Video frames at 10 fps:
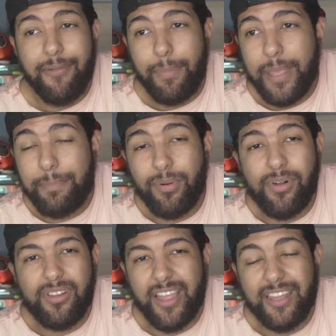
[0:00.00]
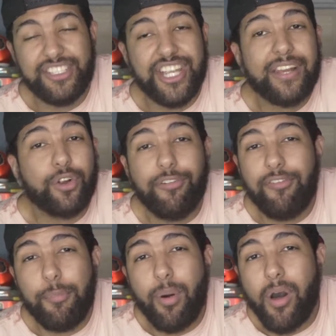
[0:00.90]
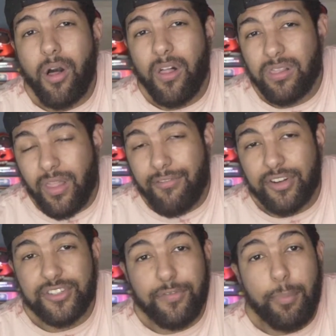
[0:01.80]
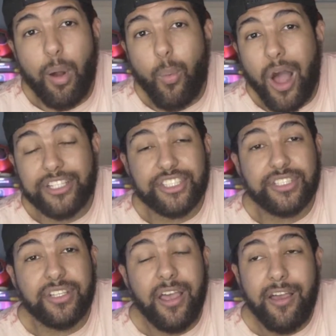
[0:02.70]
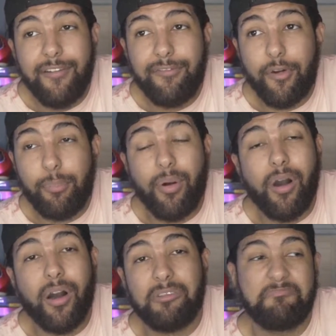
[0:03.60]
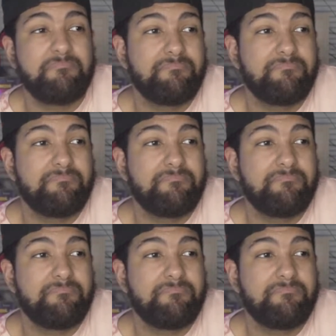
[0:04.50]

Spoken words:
People in general, football lovers, football watchers, football